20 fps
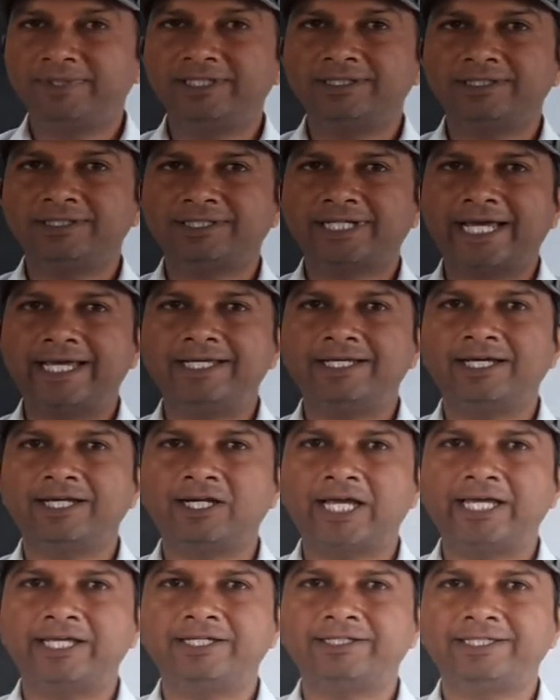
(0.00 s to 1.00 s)
Means
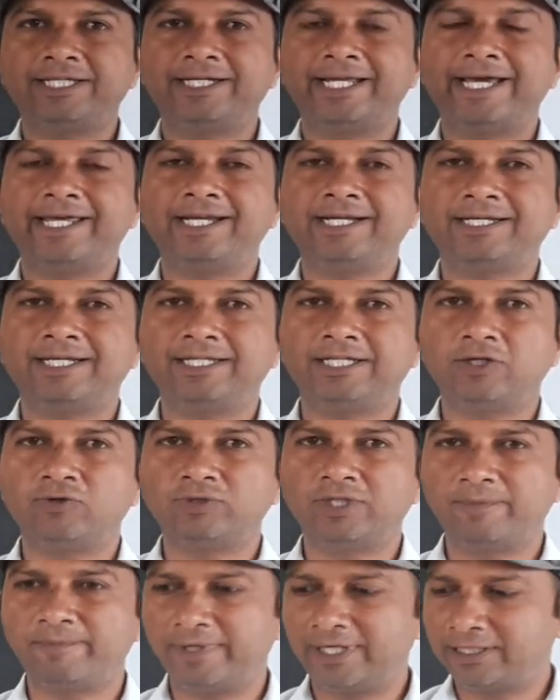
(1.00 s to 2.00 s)
tiger, lion, they directly
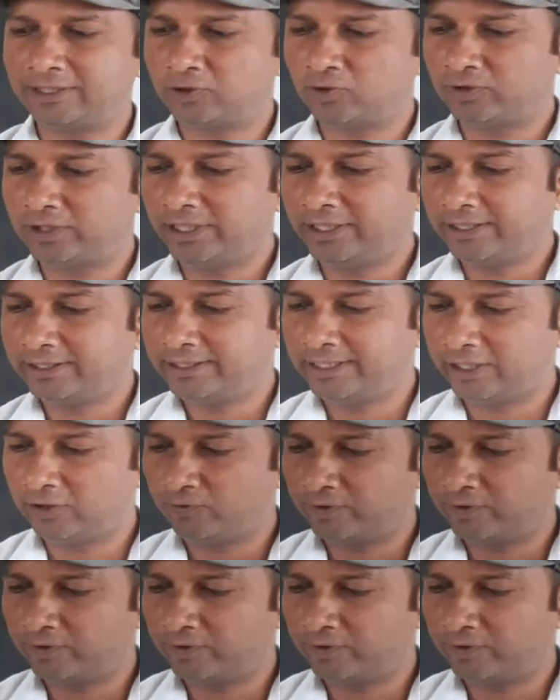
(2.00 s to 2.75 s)
give the birth to the young